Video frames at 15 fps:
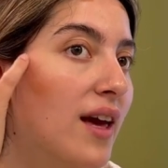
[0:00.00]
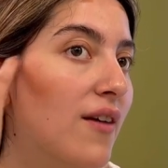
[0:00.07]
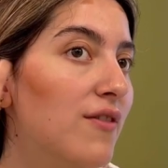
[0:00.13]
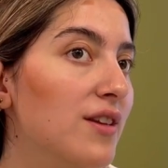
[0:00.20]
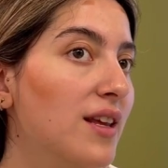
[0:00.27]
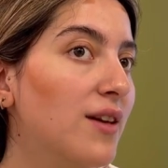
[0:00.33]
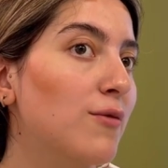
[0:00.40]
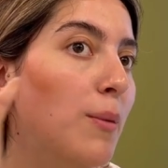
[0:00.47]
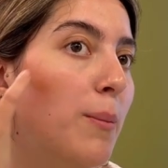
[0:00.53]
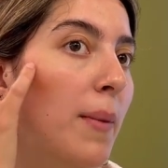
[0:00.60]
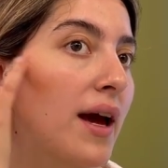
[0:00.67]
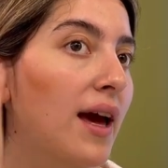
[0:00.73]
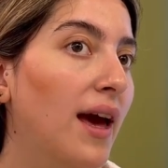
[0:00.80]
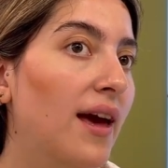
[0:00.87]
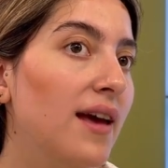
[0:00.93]
everything with my
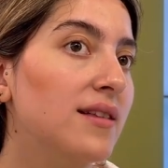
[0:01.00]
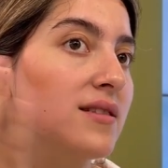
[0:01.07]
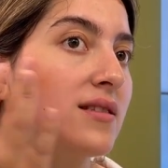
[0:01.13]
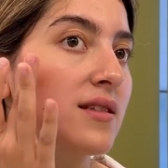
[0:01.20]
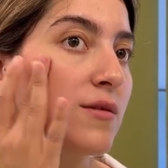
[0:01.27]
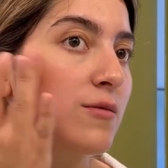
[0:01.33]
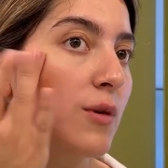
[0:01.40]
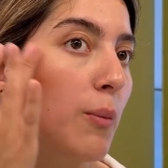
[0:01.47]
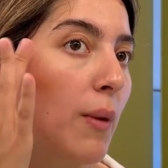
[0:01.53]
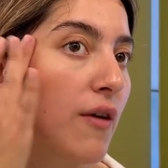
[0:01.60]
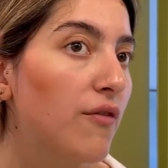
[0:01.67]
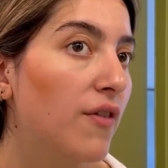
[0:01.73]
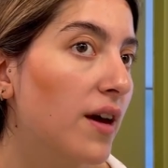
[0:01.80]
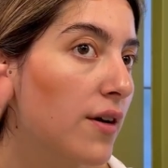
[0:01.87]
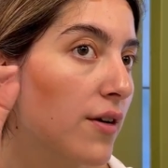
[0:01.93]
hands, with my
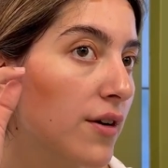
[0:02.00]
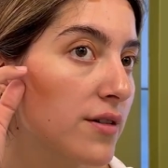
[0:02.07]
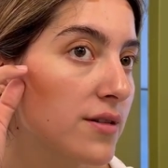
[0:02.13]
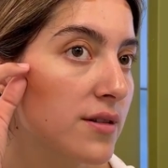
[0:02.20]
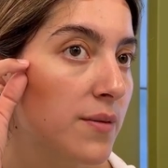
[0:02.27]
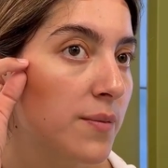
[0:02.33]
fingers.